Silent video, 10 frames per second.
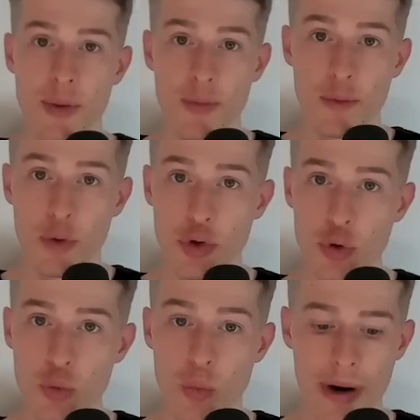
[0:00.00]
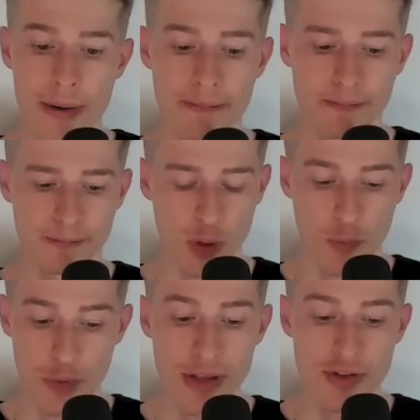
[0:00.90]
something for you where your
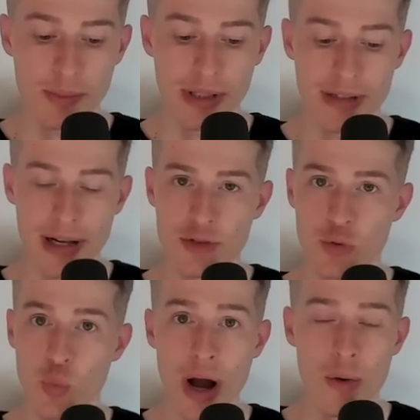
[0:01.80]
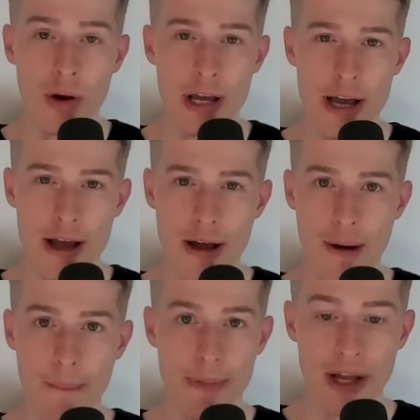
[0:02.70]
friend simply tells you, wow,
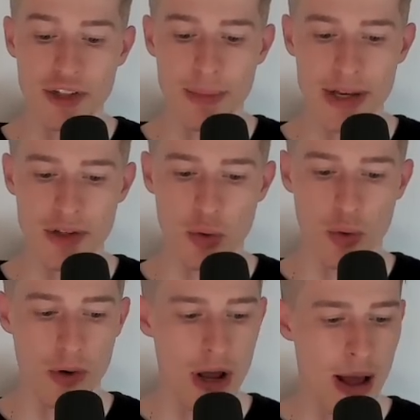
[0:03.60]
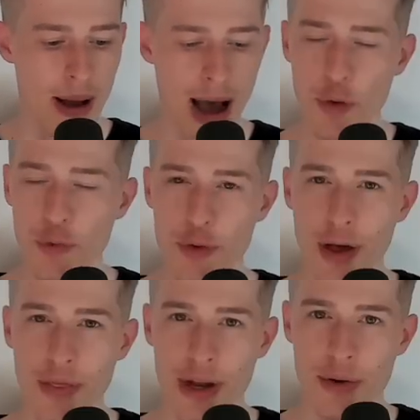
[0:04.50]
that's amazing, or how have you
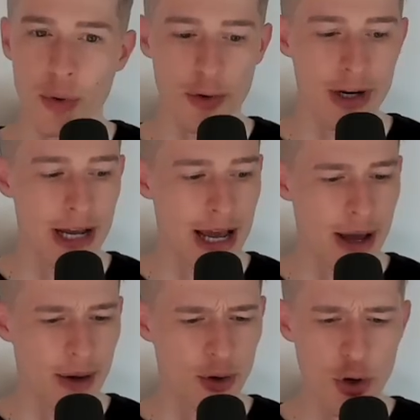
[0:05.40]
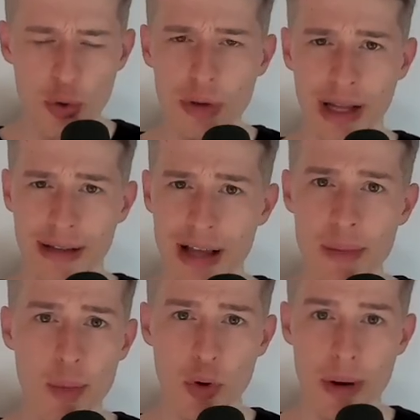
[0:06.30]
done that, or cool, like tell
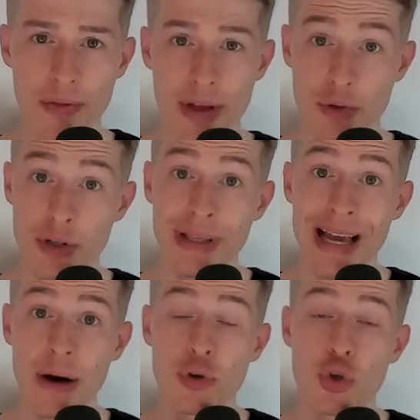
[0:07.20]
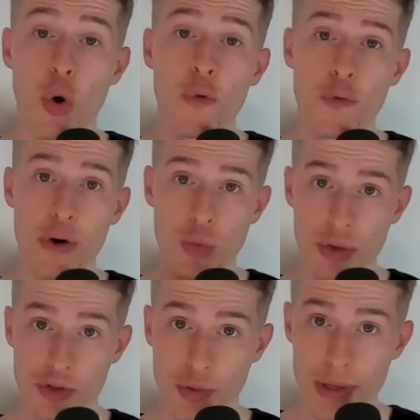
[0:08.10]
me more about that, or simply how your friend
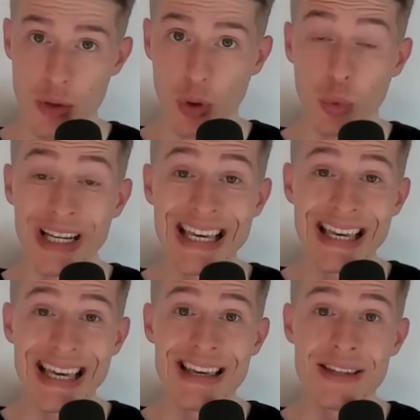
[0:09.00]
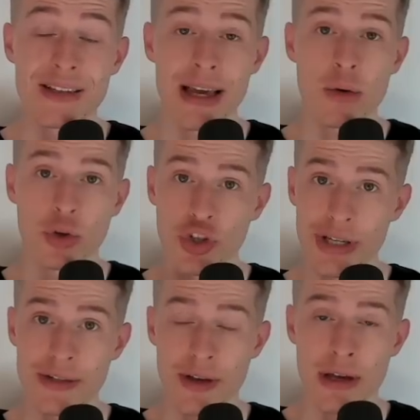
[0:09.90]
would speak. What would he say or
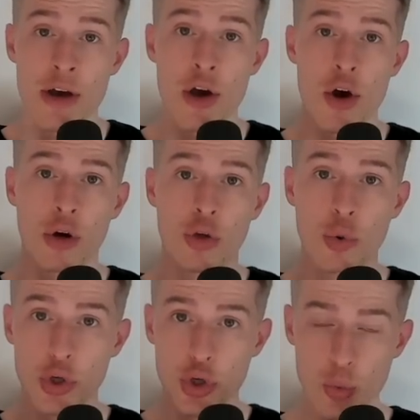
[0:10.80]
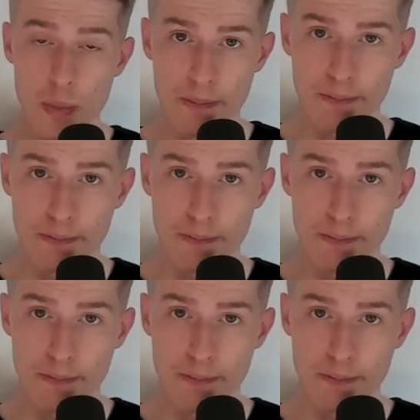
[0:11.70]
she say to you?